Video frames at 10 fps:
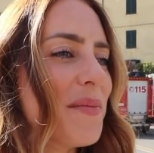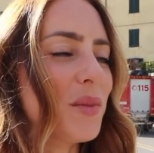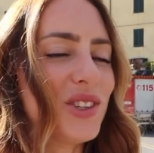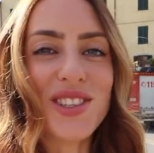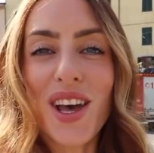
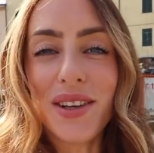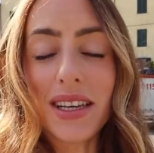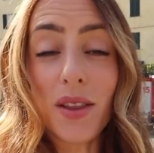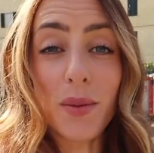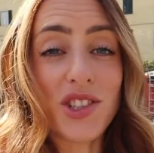which is the
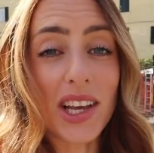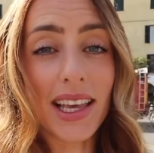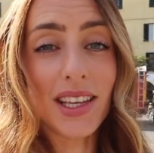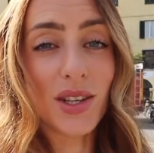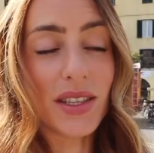hotel that we're
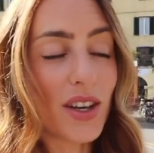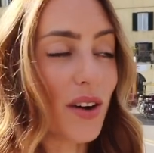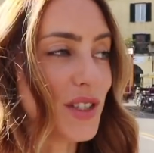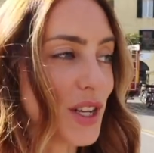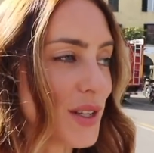checking into this
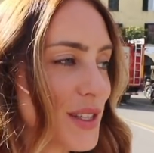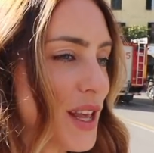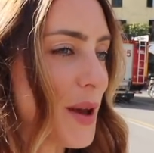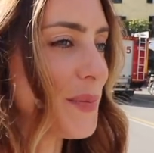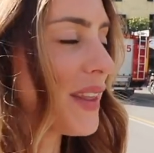afternoon.
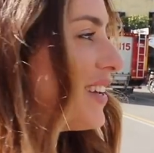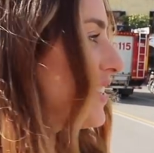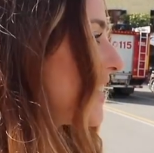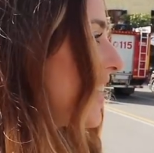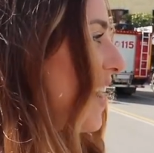So
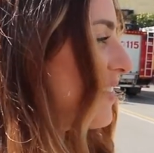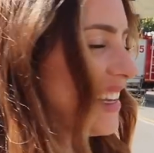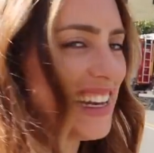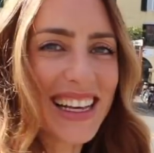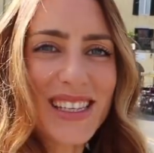just going to have a
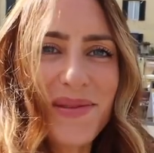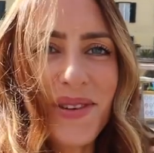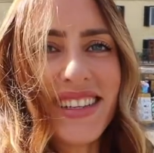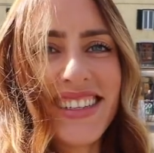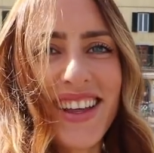little
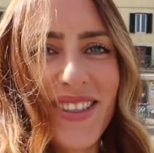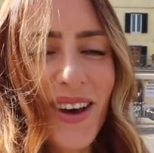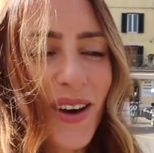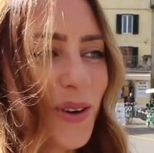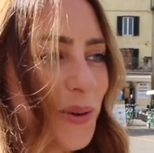explore. It's
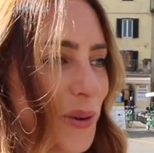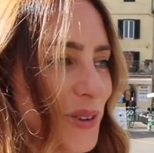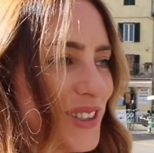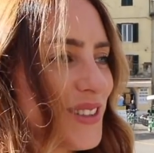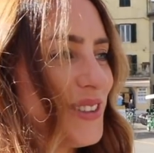another
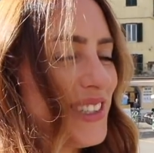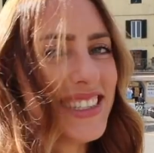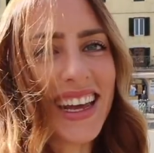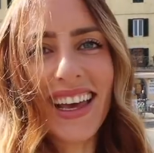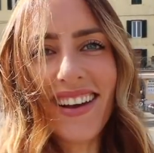gorgeous, gorgeous
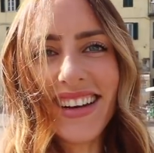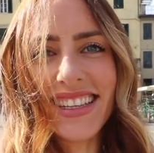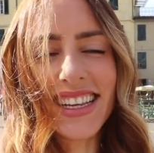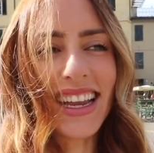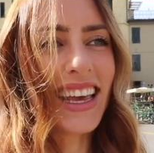day here in
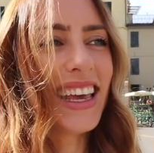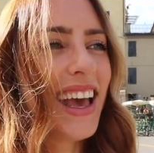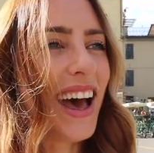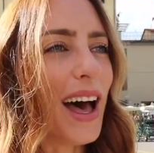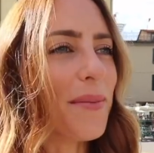Italy.
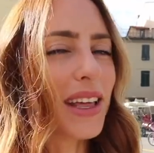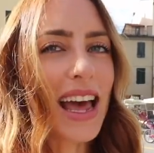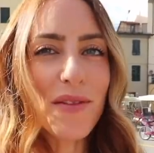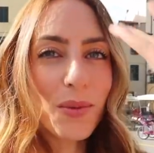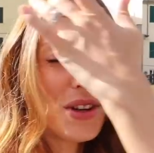I'm going
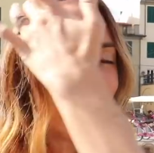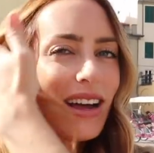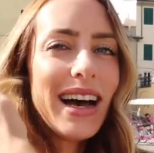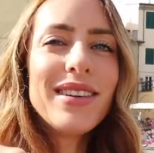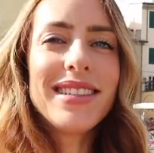to have a wander
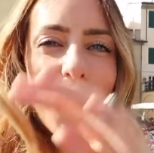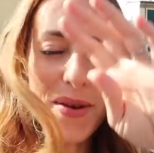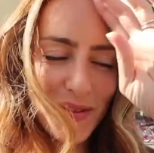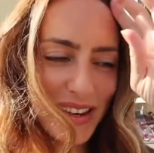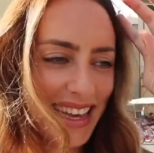around,
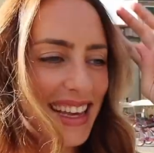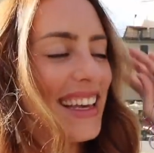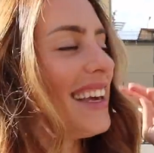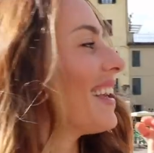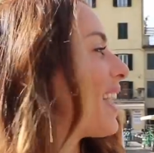hopefully
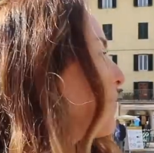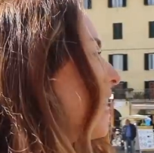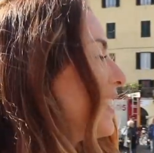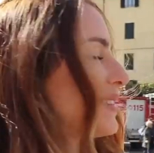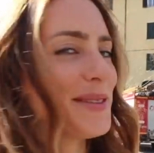get my
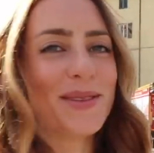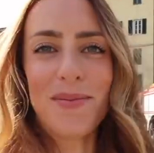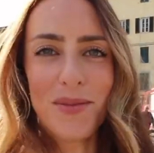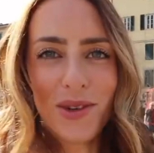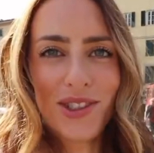hands on
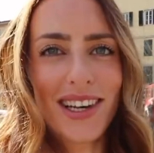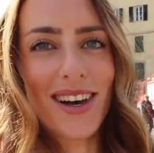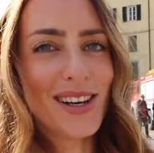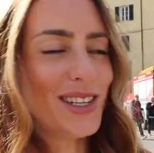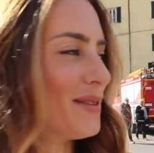some more
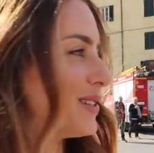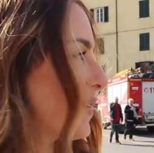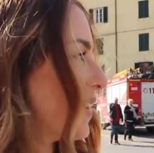gelato as